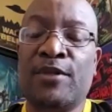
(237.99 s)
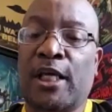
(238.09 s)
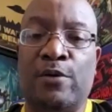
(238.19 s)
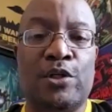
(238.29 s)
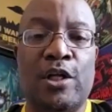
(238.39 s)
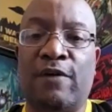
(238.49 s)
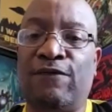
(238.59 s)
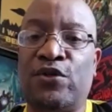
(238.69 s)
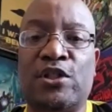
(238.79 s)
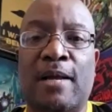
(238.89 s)
He was looking
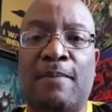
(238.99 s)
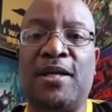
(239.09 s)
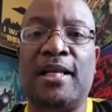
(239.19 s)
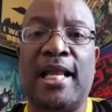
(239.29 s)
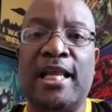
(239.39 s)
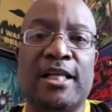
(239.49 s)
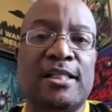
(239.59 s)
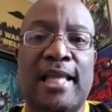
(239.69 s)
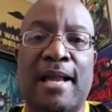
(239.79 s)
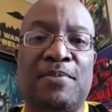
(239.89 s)
for something that he could
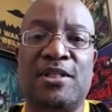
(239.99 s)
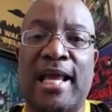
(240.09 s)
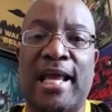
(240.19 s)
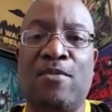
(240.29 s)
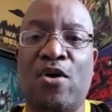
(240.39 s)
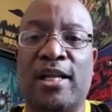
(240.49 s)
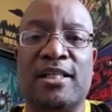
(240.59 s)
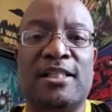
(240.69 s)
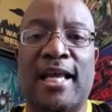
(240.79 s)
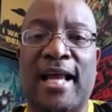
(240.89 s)
stamp name on and
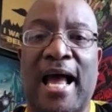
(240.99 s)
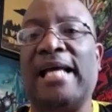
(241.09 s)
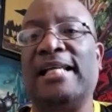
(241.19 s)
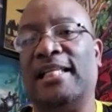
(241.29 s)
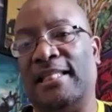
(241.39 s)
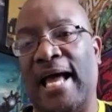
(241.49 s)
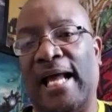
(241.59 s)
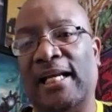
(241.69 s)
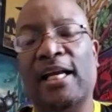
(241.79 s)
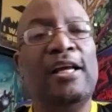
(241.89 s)
say, I did
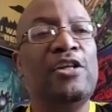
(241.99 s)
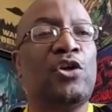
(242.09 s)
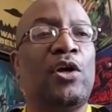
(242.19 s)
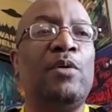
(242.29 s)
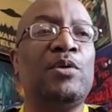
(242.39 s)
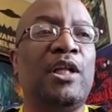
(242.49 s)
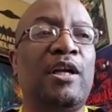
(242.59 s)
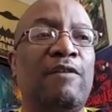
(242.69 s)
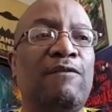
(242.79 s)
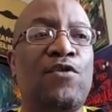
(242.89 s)
that. So he was
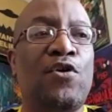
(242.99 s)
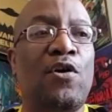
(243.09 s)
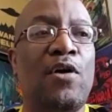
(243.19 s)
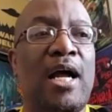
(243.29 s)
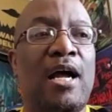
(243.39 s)
looking for